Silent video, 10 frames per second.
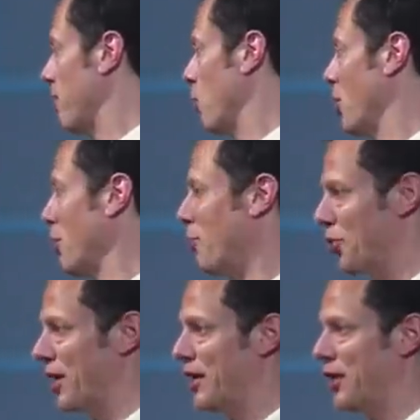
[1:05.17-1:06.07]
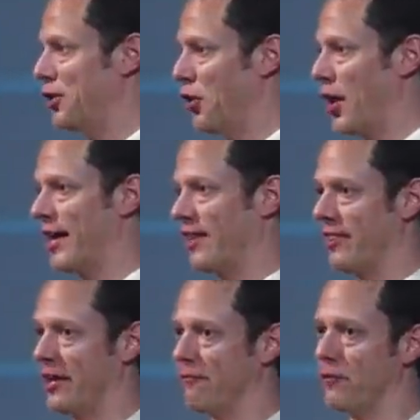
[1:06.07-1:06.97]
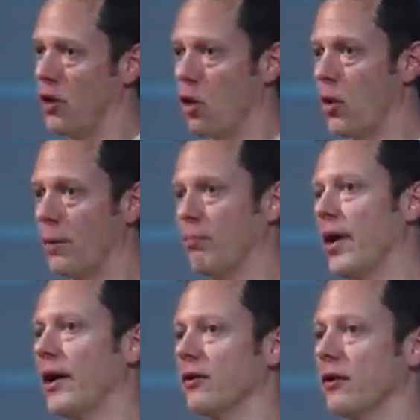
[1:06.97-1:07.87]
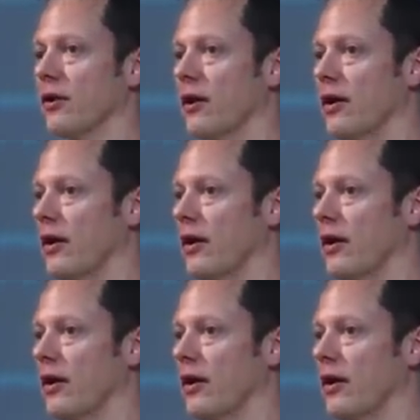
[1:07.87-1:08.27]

for a morning keynote, I could think of no one better